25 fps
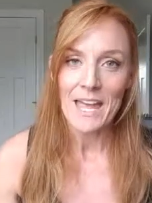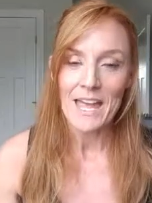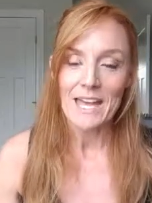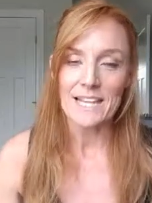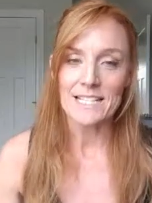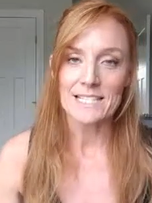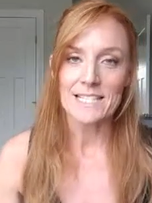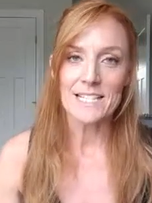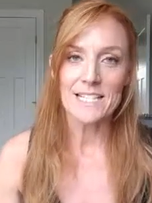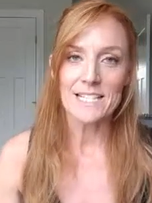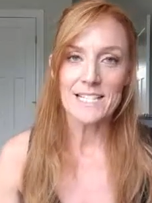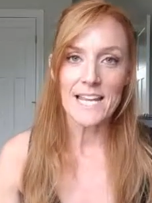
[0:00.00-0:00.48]

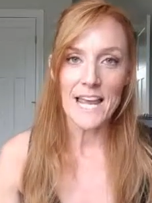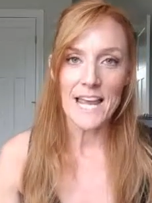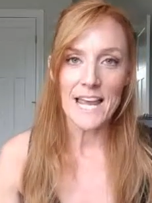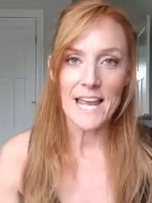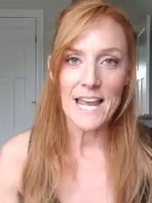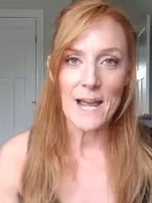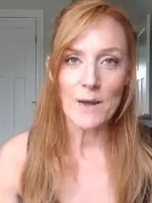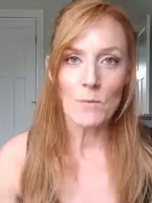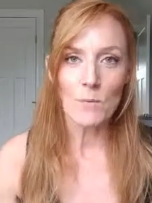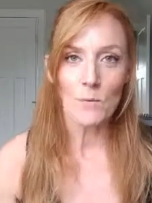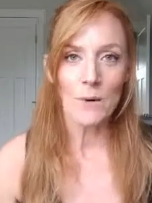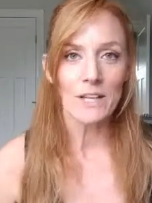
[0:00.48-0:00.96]
And today
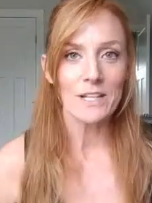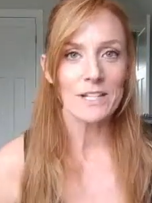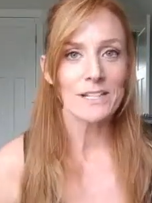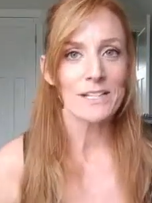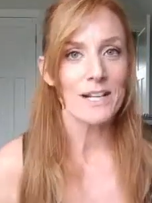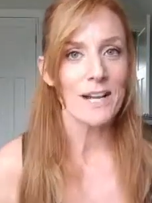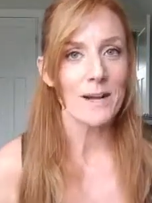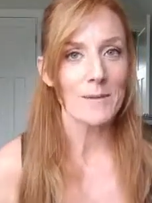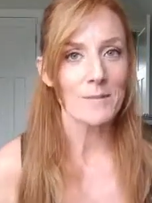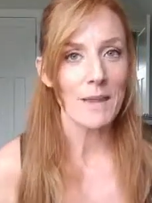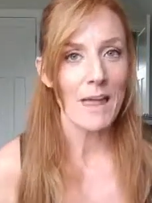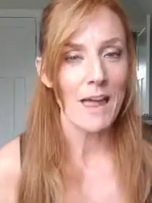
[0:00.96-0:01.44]
I wanted to
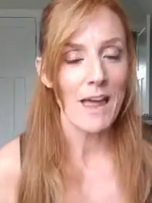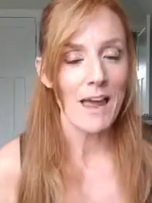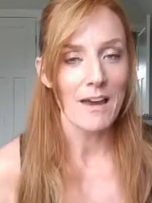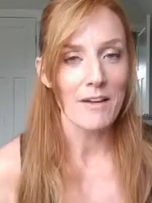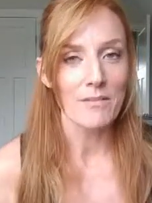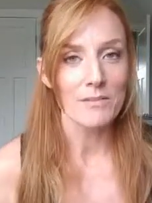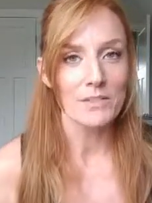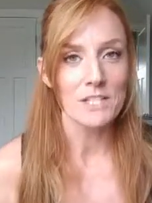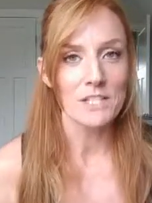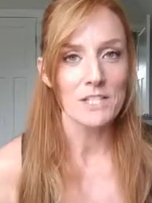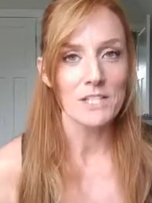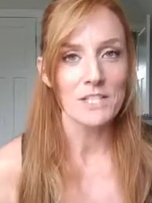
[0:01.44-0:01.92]
come
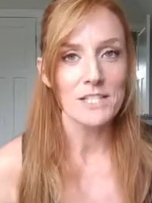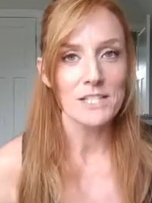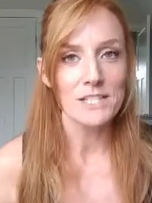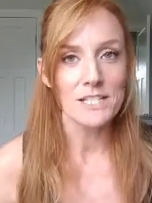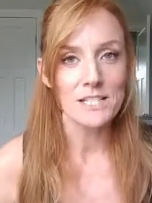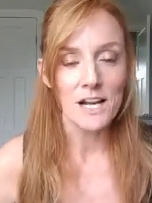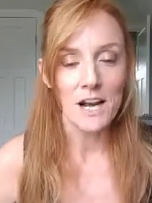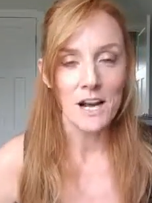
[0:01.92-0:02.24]
live just to